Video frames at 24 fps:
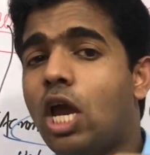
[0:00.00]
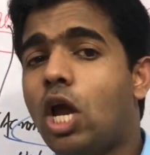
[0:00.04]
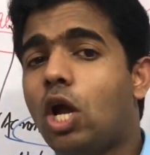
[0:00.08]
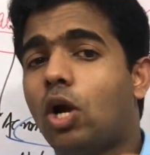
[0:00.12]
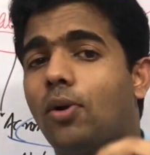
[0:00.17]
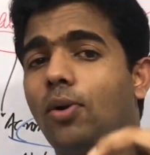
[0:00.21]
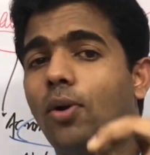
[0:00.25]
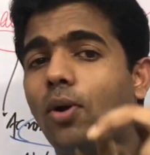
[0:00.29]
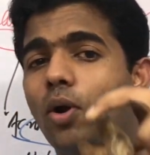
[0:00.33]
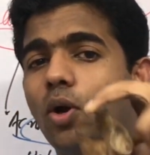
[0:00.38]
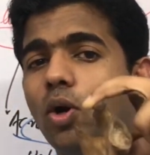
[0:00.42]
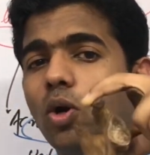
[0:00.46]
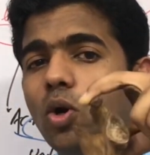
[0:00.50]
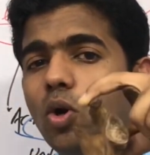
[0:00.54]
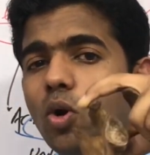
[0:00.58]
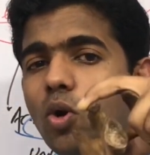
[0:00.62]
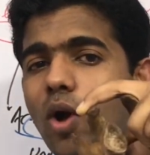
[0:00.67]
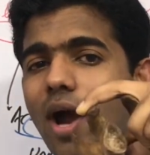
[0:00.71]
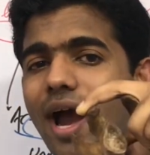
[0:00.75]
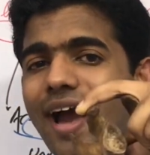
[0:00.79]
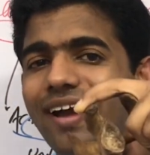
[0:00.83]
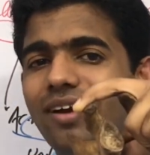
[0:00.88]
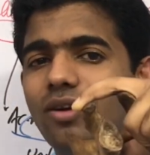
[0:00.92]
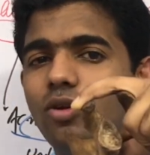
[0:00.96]

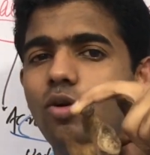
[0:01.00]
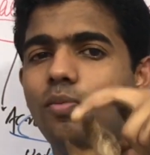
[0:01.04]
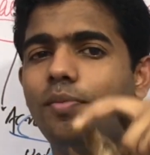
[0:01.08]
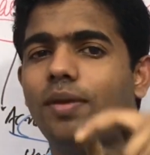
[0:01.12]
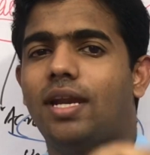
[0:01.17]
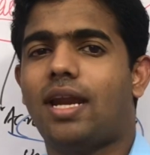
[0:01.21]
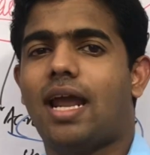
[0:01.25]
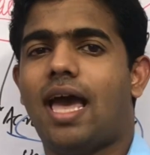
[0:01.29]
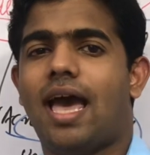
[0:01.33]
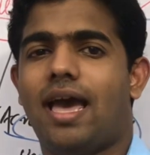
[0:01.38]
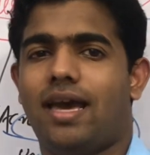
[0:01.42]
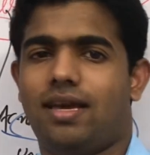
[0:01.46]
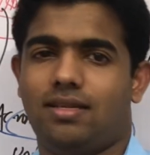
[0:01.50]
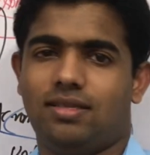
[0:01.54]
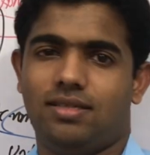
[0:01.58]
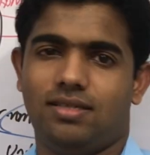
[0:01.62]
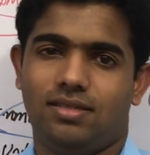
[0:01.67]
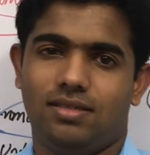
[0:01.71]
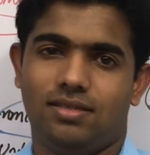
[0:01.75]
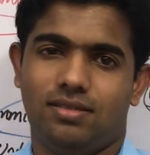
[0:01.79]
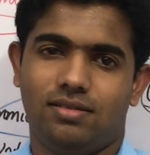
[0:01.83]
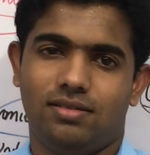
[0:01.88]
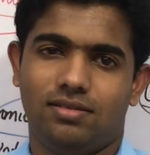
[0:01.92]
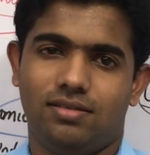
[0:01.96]
coracoacromial arch
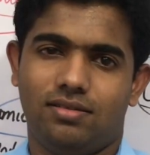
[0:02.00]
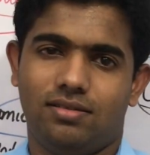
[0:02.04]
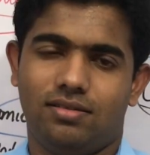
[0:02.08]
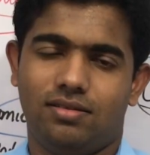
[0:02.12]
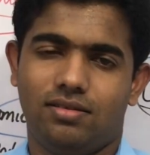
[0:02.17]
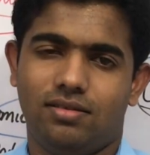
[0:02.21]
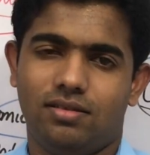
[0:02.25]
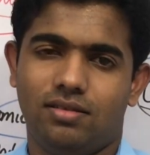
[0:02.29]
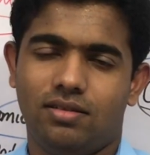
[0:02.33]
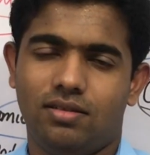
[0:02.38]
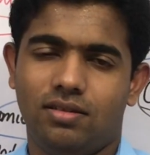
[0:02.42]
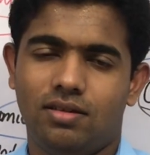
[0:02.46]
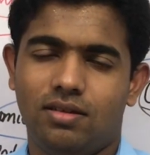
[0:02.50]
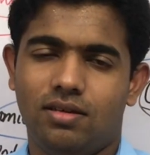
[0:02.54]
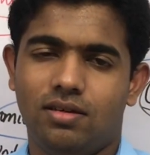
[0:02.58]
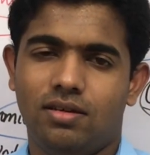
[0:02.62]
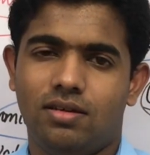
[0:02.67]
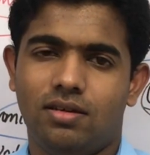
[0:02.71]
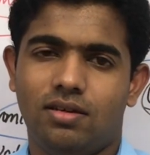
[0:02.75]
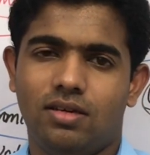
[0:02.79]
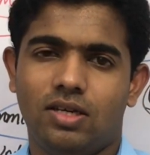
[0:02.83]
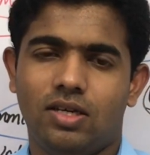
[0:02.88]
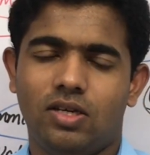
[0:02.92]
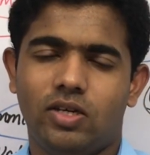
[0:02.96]

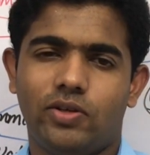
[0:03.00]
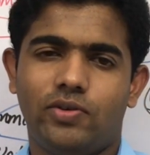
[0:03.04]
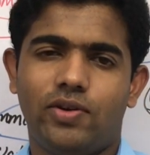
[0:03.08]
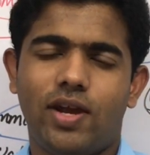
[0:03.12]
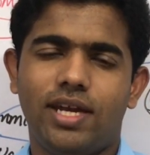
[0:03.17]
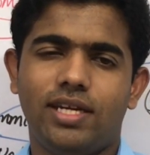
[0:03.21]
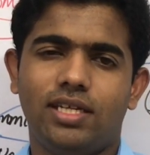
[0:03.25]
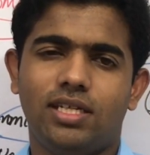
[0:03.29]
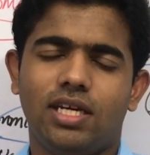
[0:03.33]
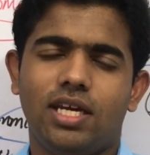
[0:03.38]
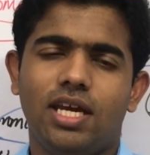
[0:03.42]
right